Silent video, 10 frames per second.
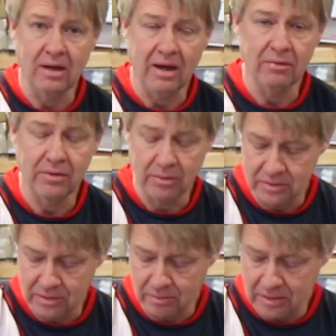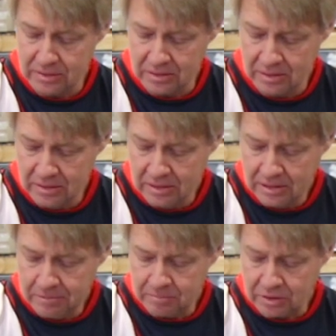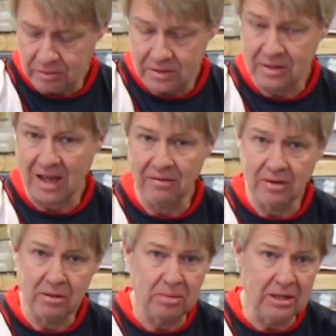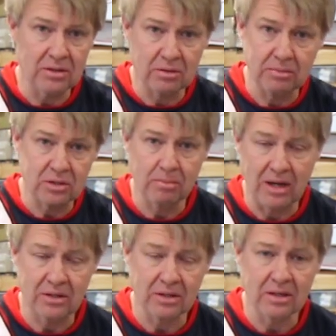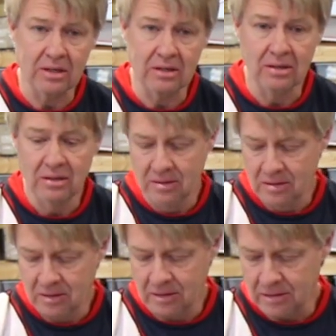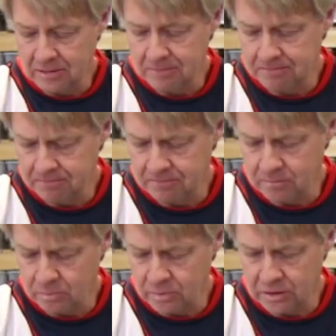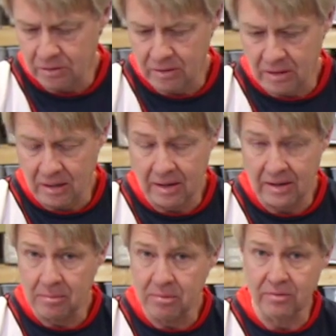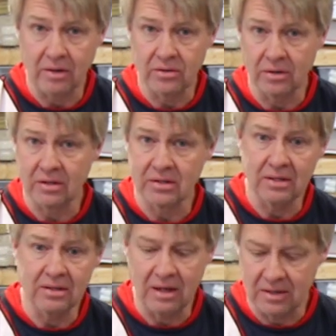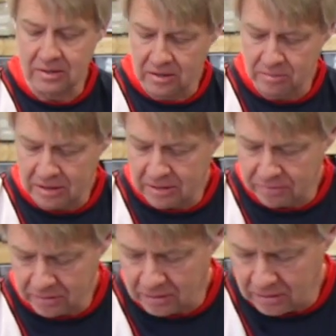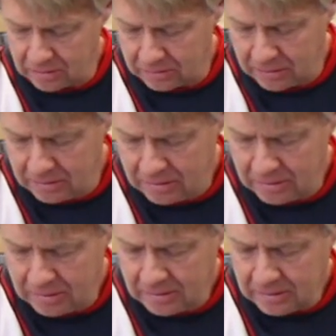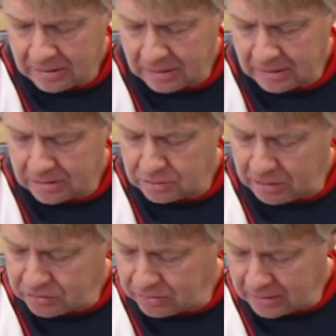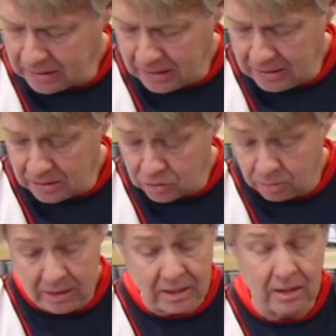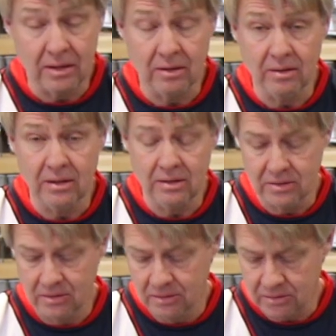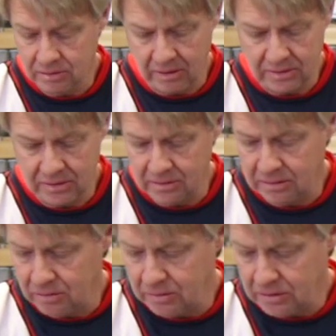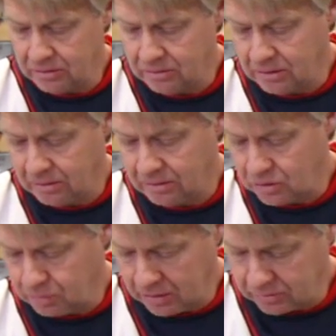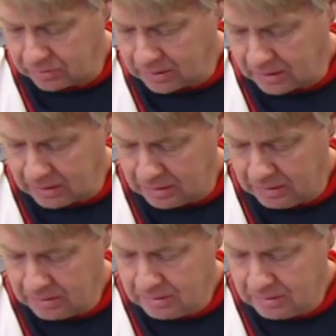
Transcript: higher frequency range, so it's kind of an impedance mismatch again. So a lot of amplifiers are going to see that as a little bit different load. Spectral decay looked really clean on these, so I see no issues there in the spectral decay.